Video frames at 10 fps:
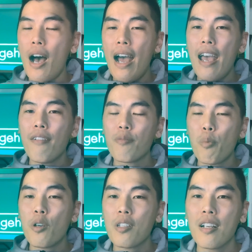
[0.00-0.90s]
I have
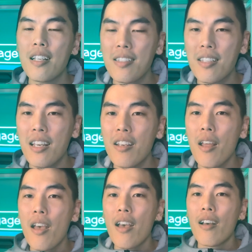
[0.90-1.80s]
personally seen
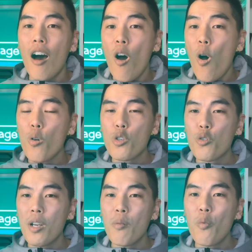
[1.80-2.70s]
a whole
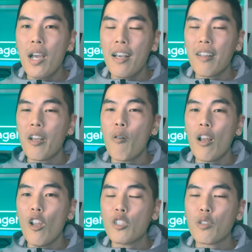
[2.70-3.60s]
street where there are
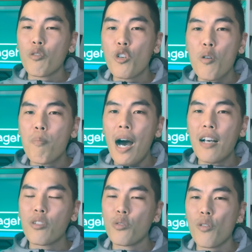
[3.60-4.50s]
lots of good
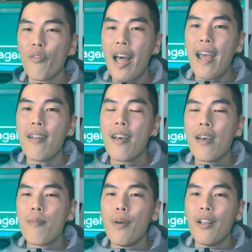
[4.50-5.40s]
parcels of land,
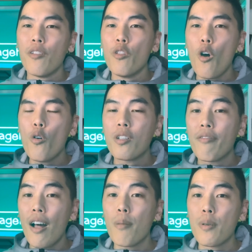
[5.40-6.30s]
but no
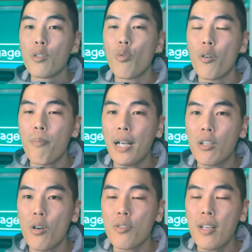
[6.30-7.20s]
developers want to pick those